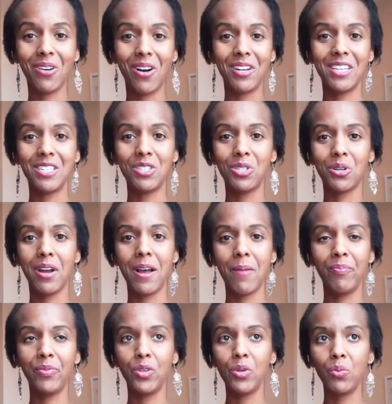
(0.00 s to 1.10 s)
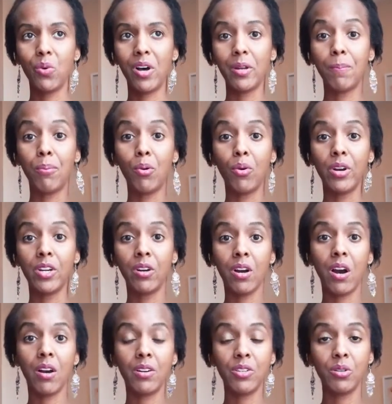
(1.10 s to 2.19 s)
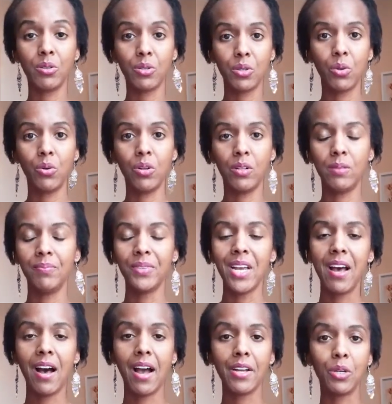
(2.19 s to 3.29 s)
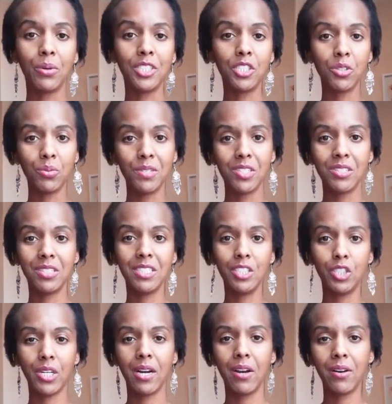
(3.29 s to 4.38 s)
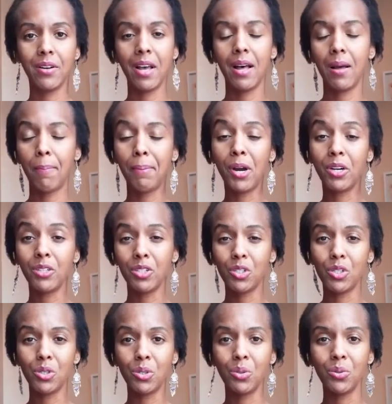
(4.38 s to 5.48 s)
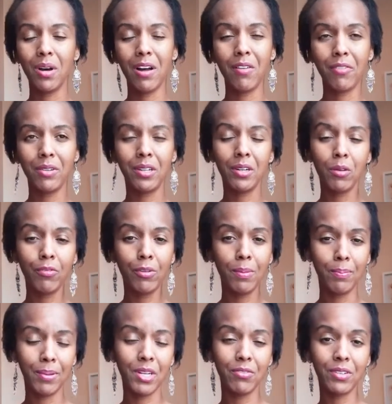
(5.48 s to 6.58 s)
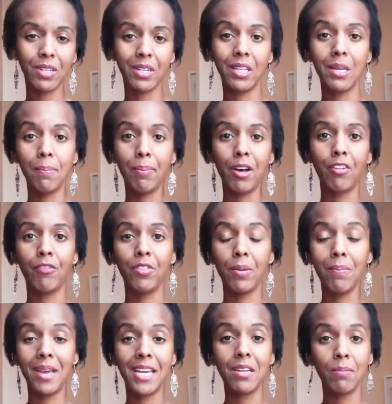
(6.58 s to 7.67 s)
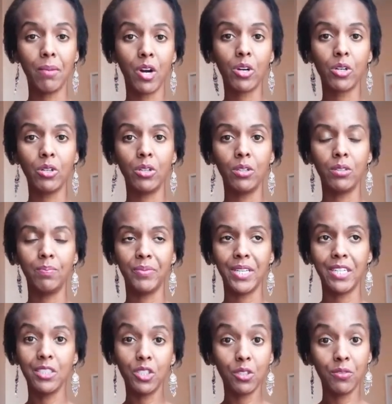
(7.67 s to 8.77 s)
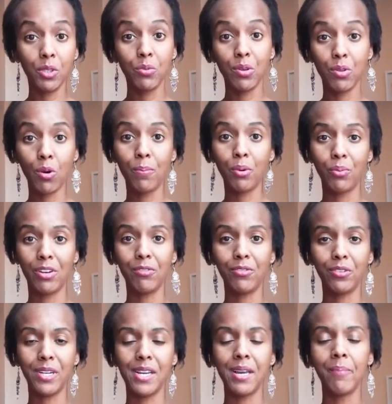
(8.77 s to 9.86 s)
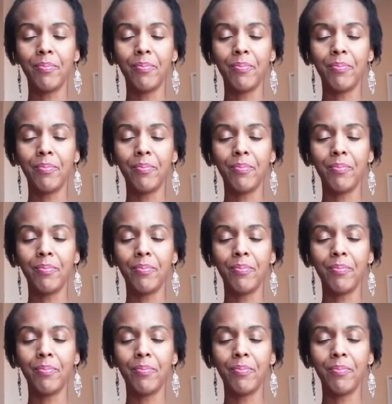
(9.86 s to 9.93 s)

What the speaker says: Instagram, you want to pour your heart and your soul. I know I just recently shared part 2 of a little bit of a clip of the Meghan Markle interview with Oprah Winfrey.